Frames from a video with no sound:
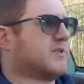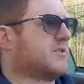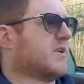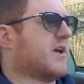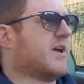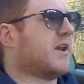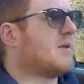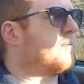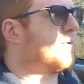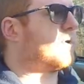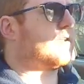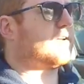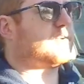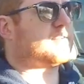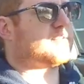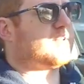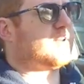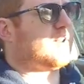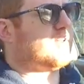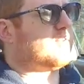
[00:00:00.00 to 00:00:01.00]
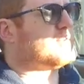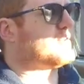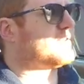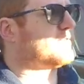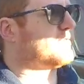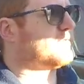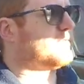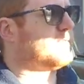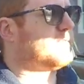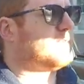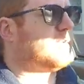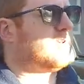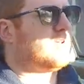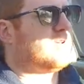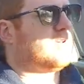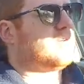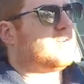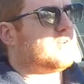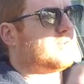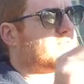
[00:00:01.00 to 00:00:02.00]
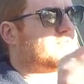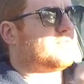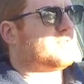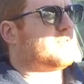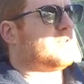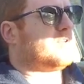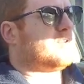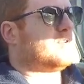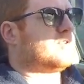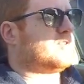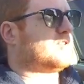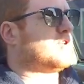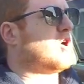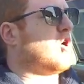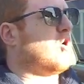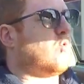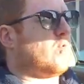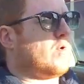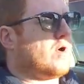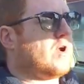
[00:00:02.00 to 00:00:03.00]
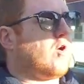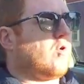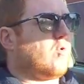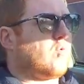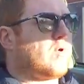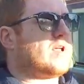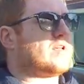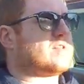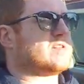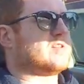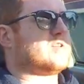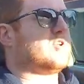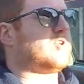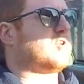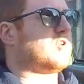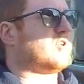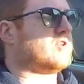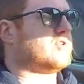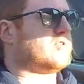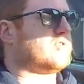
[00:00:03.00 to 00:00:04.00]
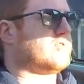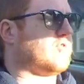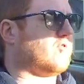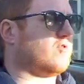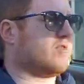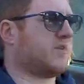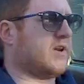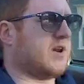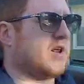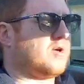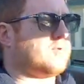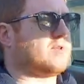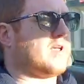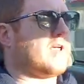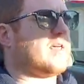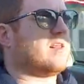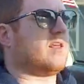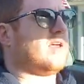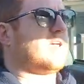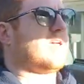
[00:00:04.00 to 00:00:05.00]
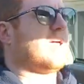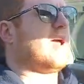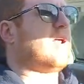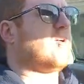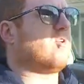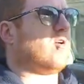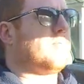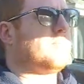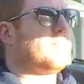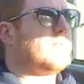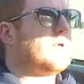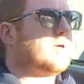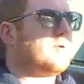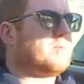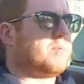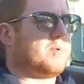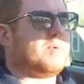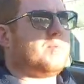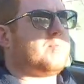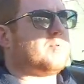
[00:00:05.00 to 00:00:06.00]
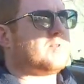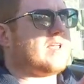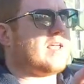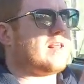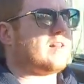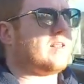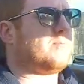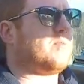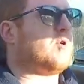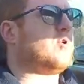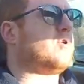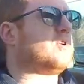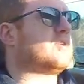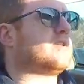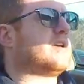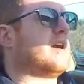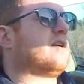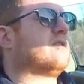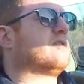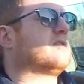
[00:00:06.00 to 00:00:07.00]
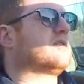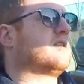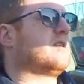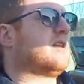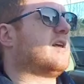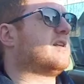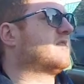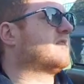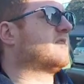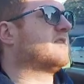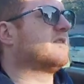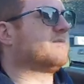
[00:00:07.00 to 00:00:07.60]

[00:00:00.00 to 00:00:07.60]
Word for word: was like. I mean, there's, you know, there's no real reason you couldn't, you know, daily a Caterham. I mean, people daily motorcycles, and that's,